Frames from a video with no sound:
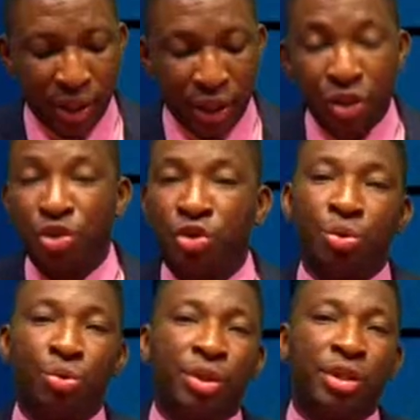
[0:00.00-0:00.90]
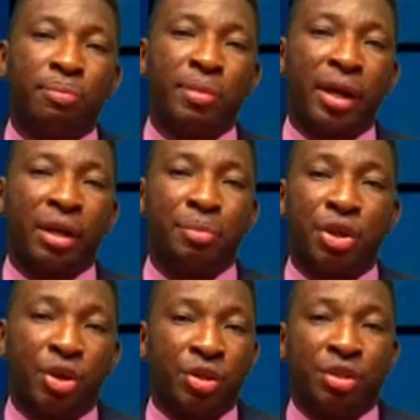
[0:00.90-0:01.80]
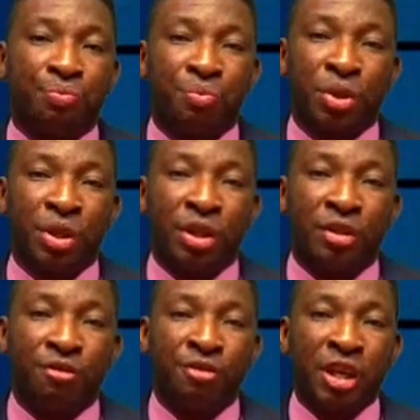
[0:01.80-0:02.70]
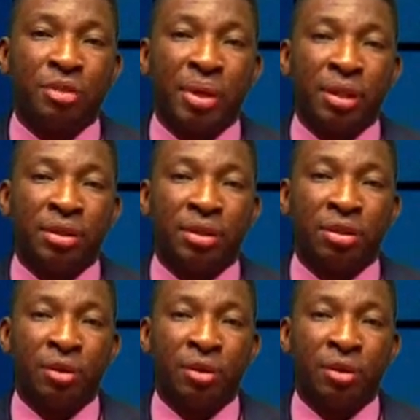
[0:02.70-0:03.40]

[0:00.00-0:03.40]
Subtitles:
into the market, because investments,